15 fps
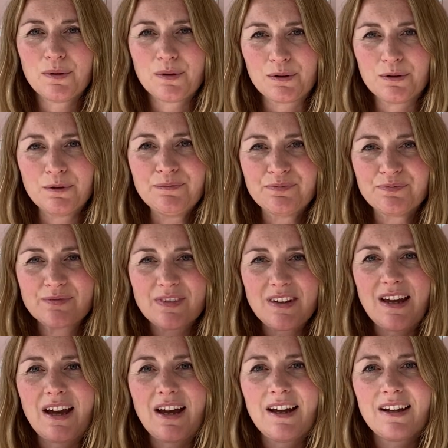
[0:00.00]
wall,
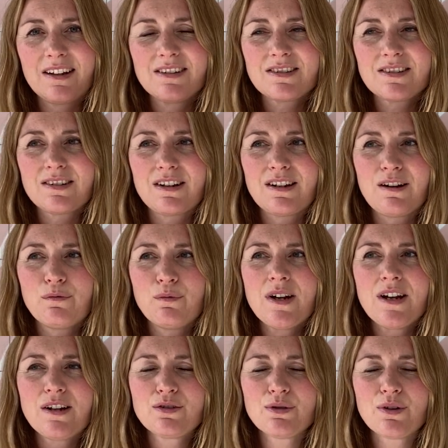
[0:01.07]
and if
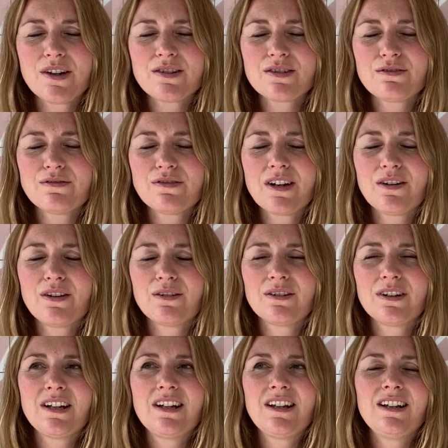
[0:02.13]
we're trying to
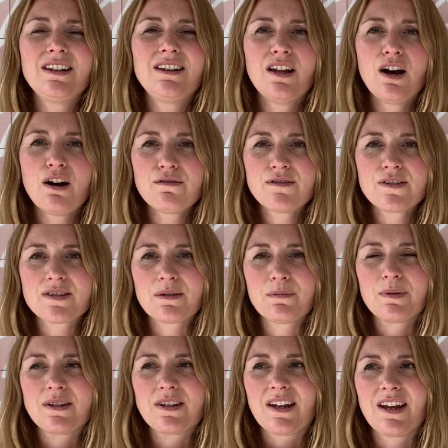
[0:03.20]
feel love for
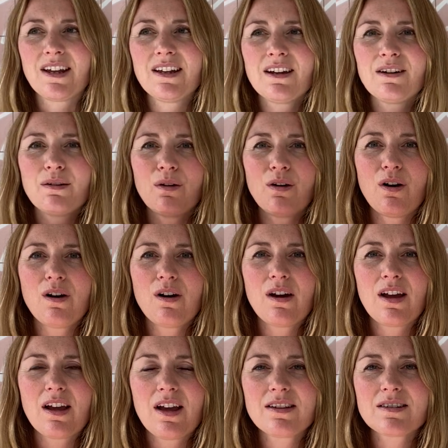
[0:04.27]
somebody,
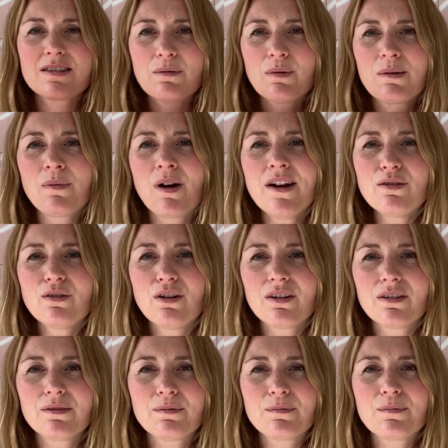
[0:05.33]
we might
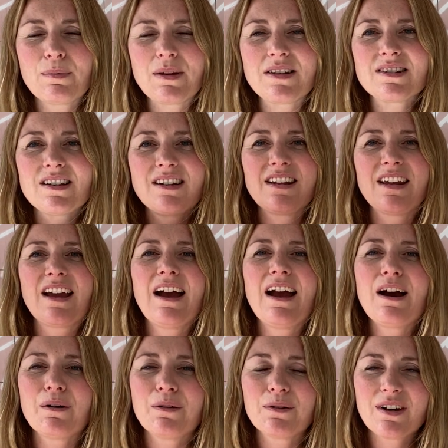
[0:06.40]
not be sending it
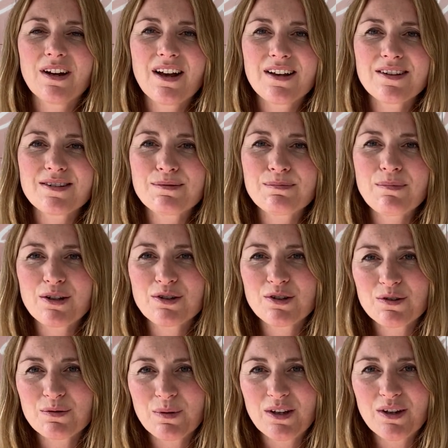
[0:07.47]
out as much
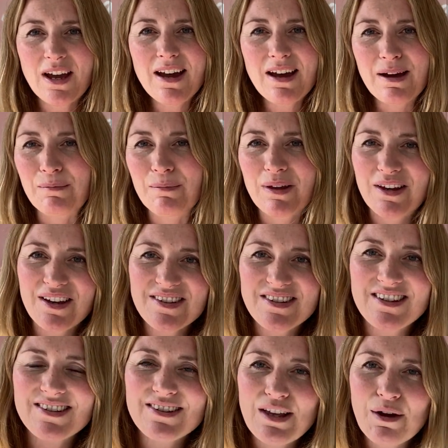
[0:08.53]
as we can because
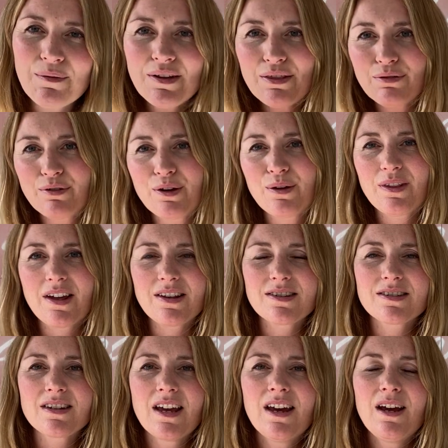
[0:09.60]
it's going through
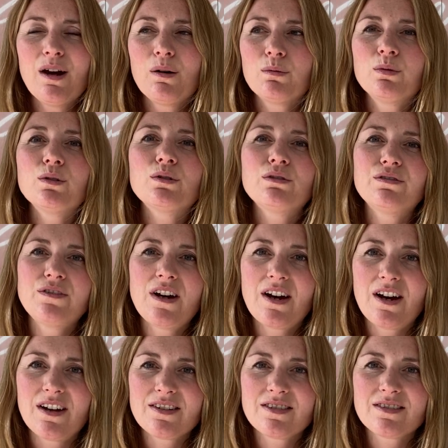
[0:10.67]
this wall
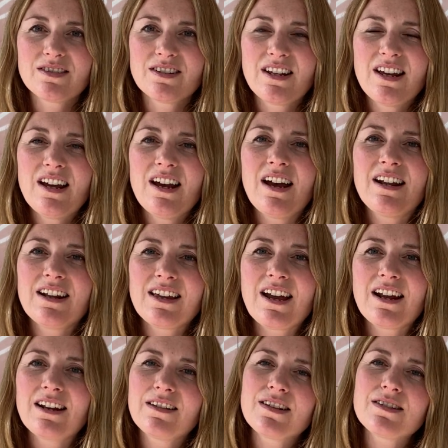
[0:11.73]
first. And
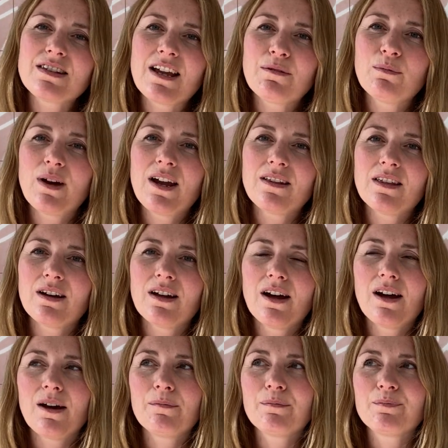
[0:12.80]
again, in the same way
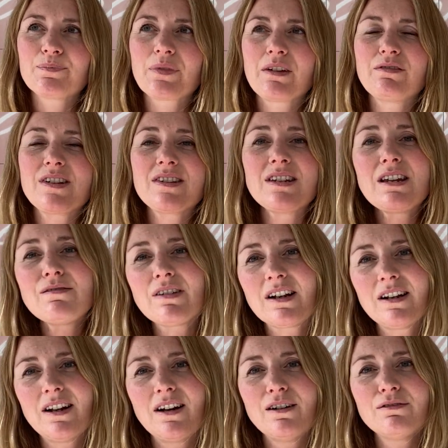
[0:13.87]
that
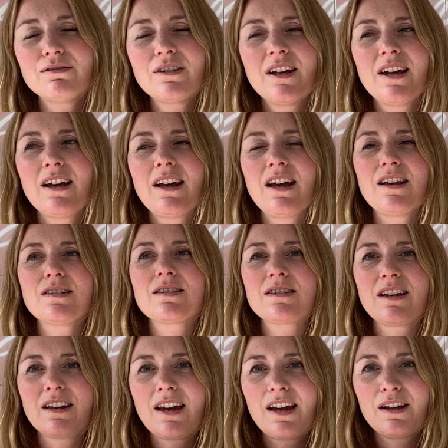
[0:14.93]
receiving love, it's
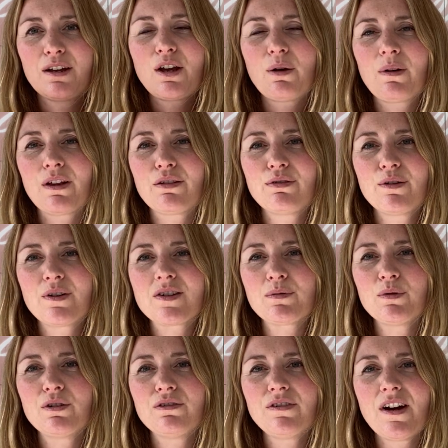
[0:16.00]
again going through this
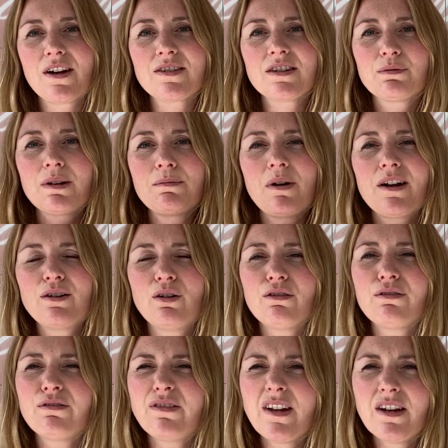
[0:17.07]
wall first. So we might not
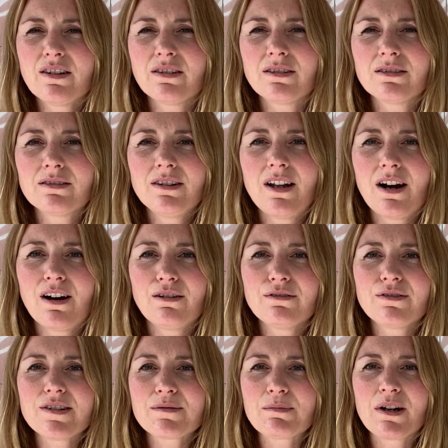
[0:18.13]
feel
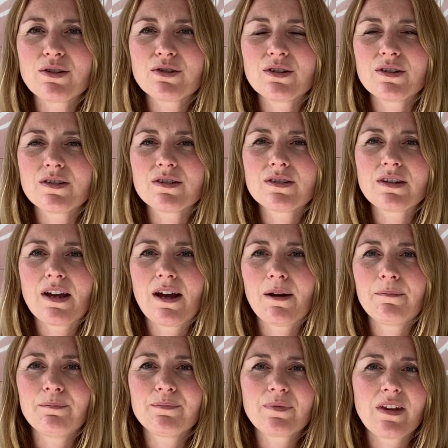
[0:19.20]
love as much as
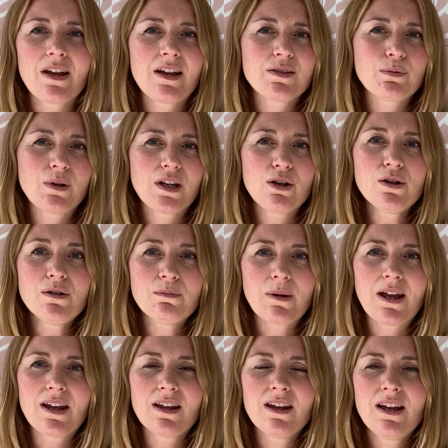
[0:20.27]
we could
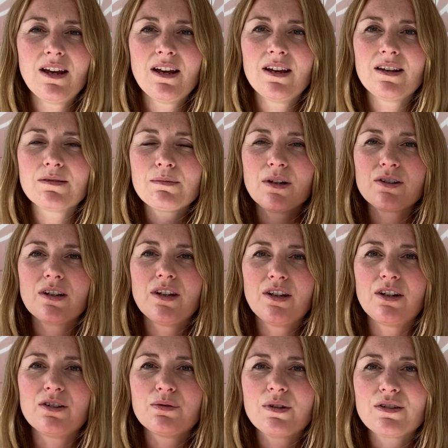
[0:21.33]
be, as much,
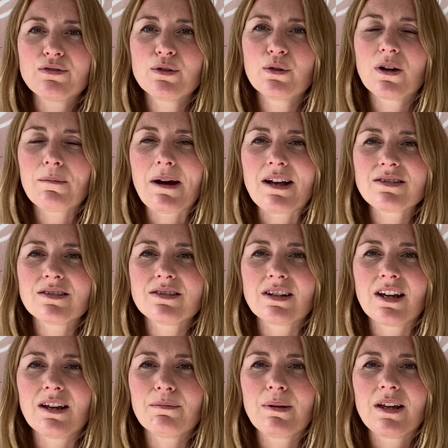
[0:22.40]
to its full
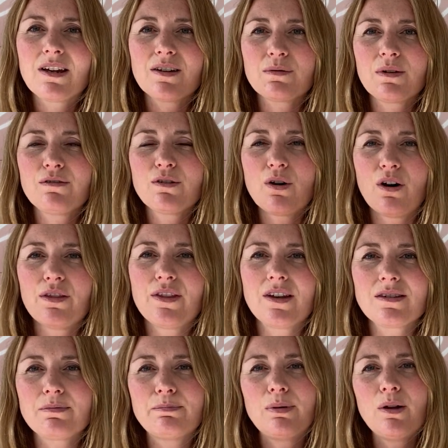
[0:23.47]
capacity, because we've got
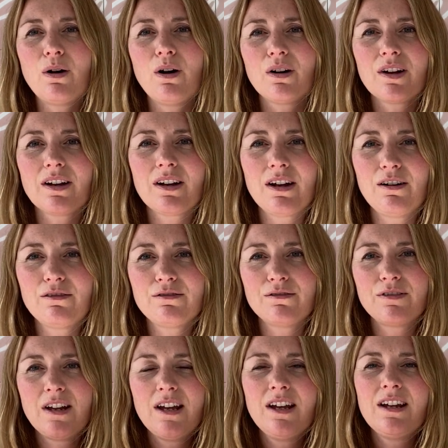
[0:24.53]
this block of
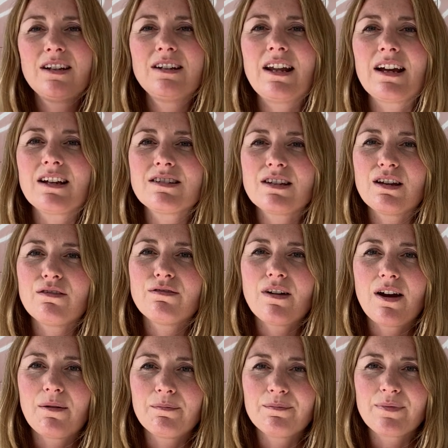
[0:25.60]
negative
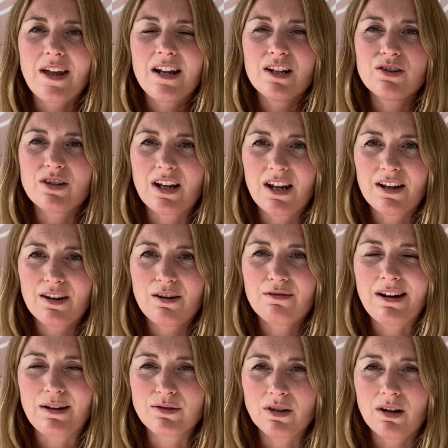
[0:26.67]
energy
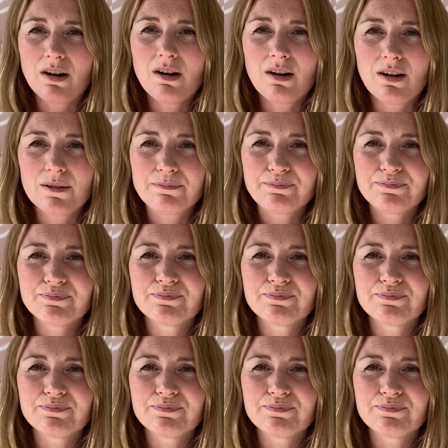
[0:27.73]
around our heart.